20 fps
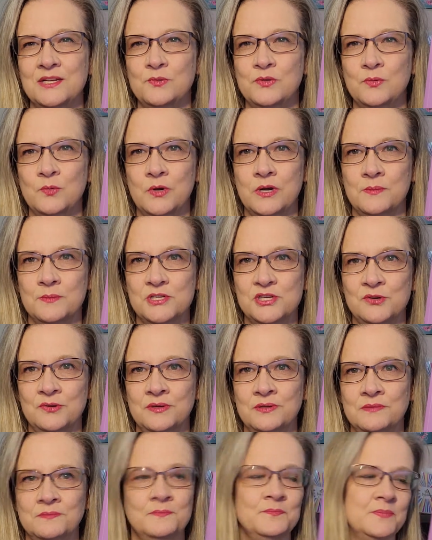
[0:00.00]
with what I'm doing.
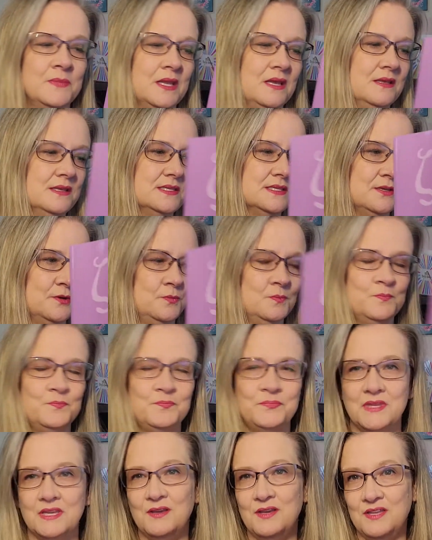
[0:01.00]
So
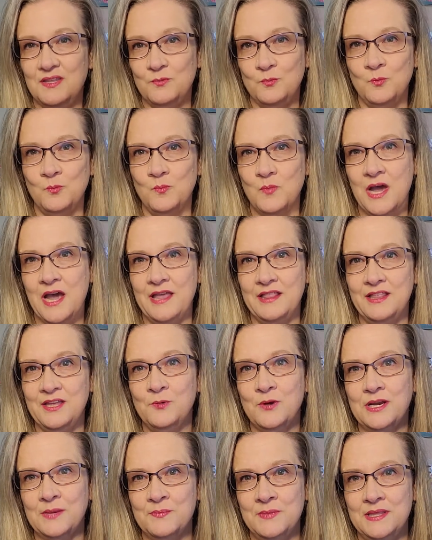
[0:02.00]
highly
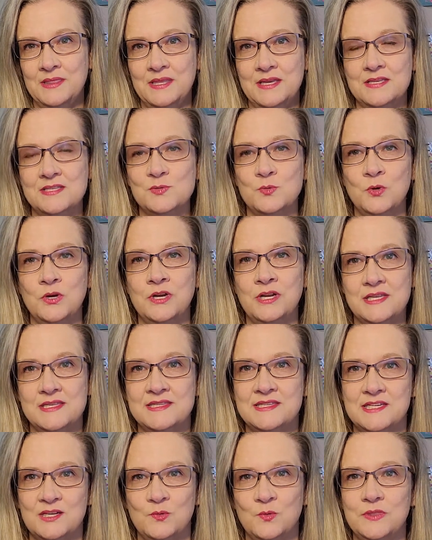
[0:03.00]
recommend this. We're going to
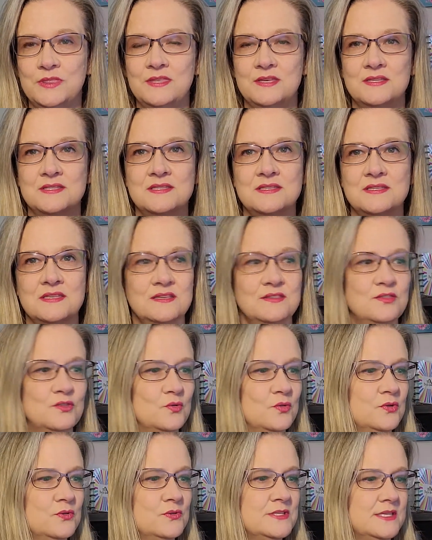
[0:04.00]
stick with this
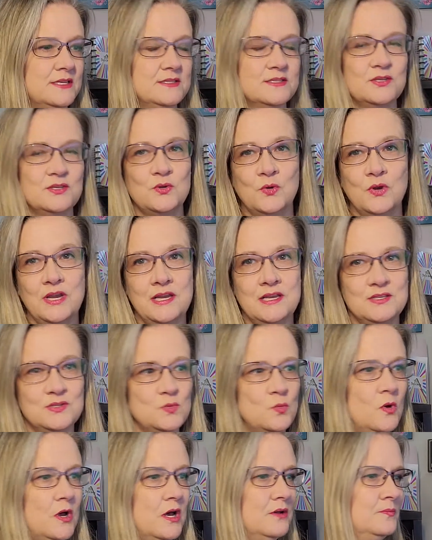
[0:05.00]
through 6th grade as
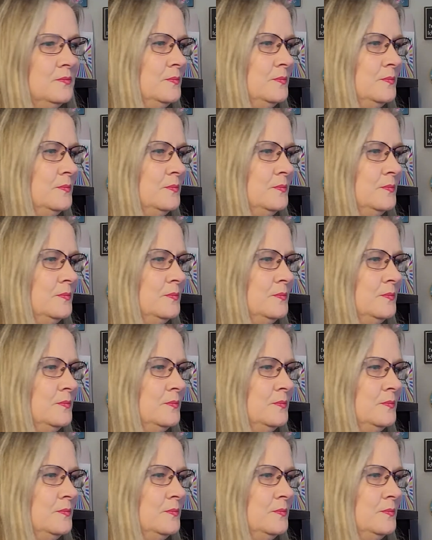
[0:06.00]
well.